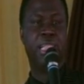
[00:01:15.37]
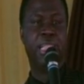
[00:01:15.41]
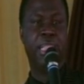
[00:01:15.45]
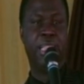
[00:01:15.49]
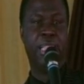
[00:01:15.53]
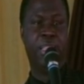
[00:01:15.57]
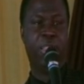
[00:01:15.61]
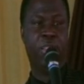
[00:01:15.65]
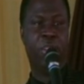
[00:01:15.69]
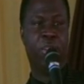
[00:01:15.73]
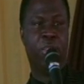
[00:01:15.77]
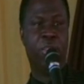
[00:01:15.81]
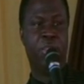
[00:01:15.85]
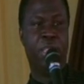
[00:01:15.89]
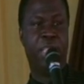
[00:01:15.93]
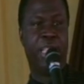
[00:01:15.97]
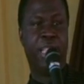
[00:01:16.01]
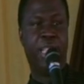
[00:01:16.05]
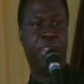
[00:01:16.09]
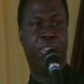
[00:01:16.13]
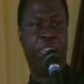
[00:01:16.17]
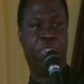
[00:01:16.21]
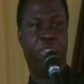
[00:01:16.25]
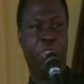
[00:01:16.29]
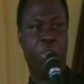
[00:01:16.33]
and
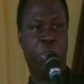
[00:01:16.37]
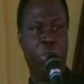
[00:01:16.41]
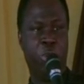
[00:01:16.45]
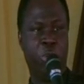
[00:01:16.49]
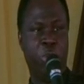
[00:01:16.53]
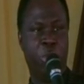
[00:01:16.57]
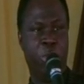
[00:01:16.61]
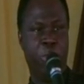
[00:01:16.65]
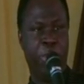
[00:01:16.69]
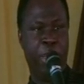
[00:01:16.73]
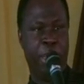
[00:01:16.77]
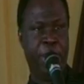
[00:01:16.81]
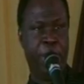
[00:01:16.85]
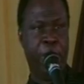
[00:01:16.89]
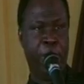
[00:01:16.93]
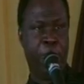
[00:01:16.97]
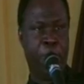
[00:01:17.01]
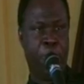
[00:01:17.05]
hundredfold will be your